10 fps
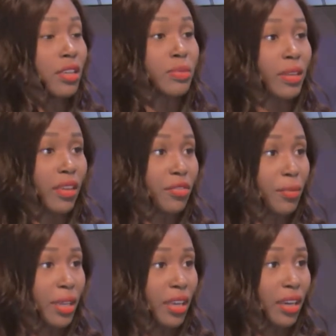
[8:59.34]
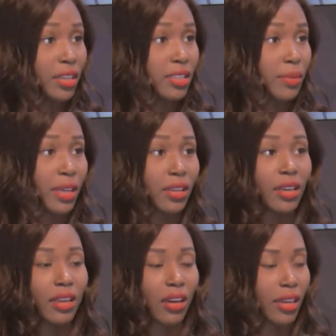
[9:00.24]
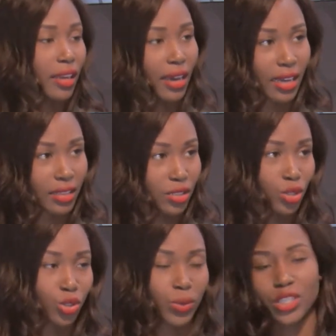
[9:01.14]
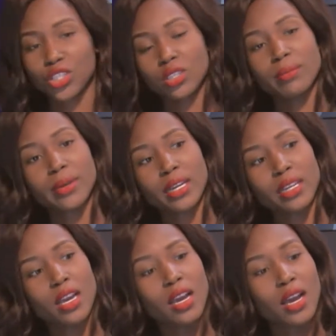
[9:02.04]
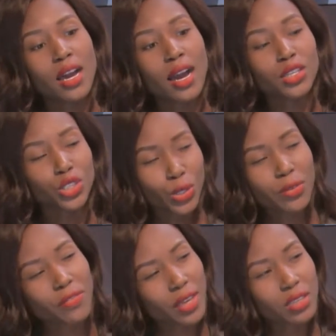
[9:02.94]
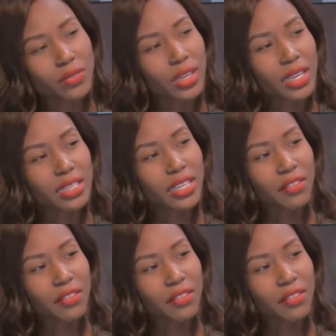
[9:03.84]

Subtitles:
been there for many years. I mean, Alani had this situation, but do you think it's falling in deaf